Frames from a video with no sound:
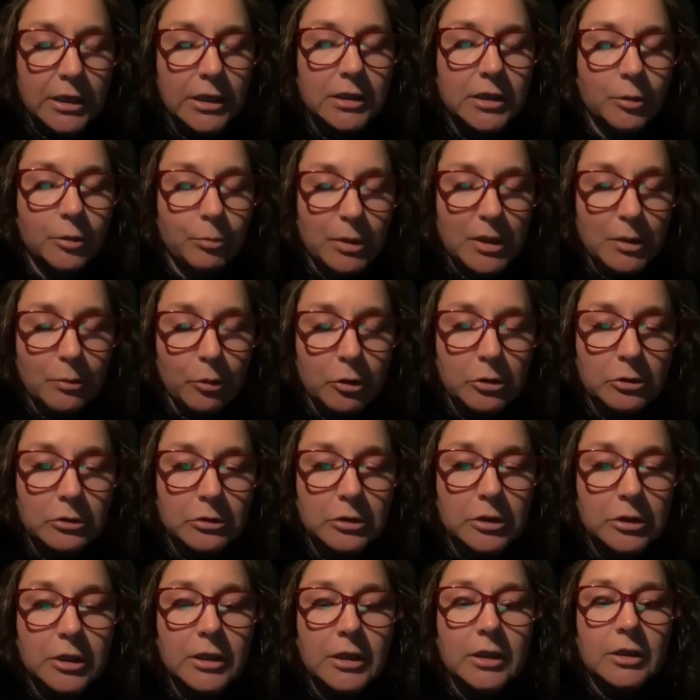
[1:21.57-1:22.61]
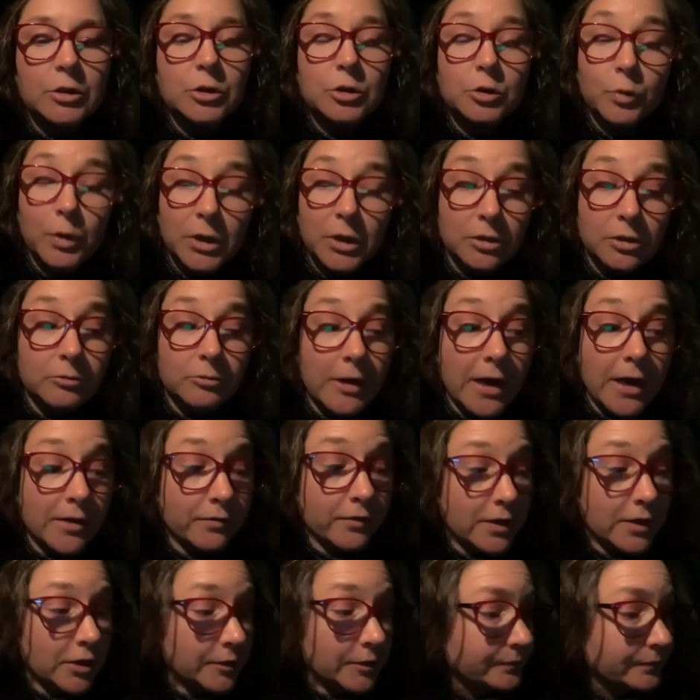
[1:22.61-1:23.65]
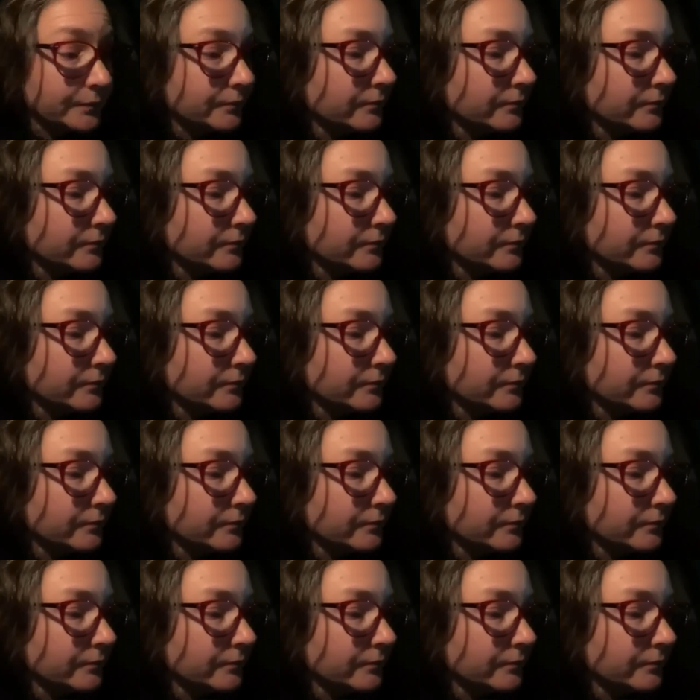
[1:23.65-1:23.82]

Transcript: the people who will arrive here.